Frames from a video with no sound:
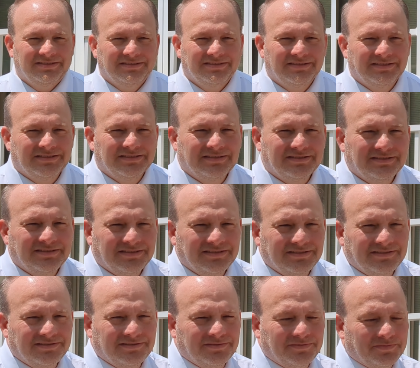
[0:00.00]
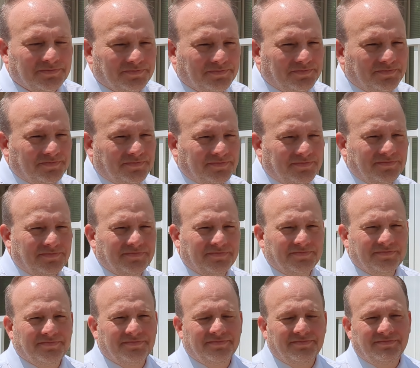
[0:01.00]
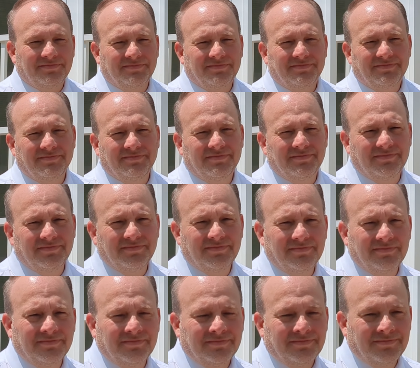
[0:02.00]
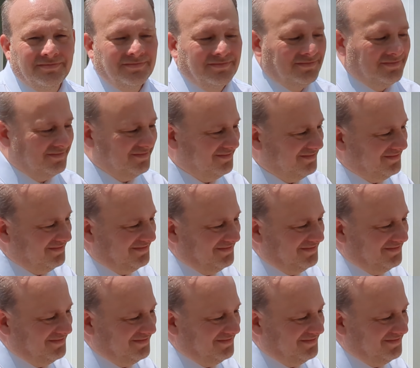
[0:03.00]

No words are spoken by the person on screen.